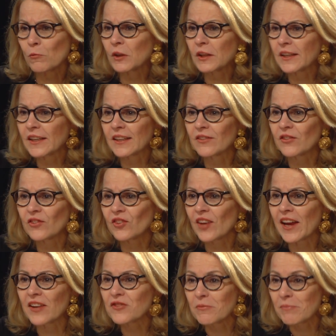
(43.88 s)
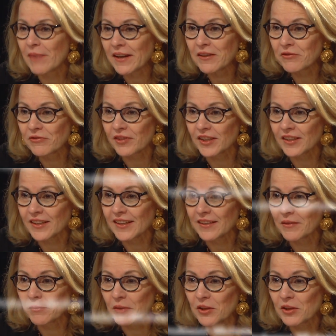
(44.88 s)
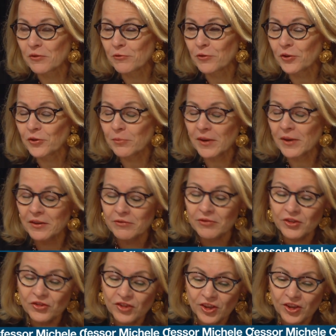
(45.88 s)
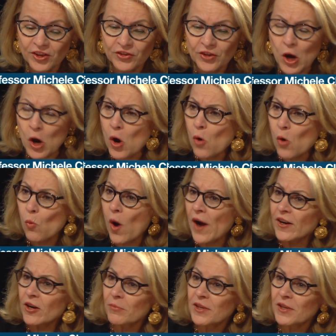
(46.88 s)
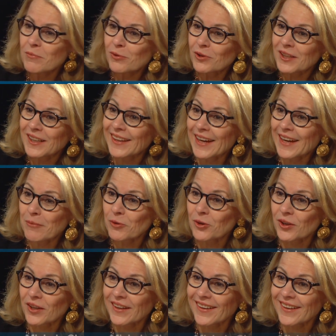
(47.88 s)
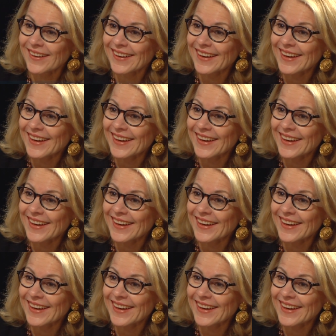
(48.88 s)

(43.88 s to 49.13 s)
really stand to benefit and be the first beneficiaries, why aren't people clamoring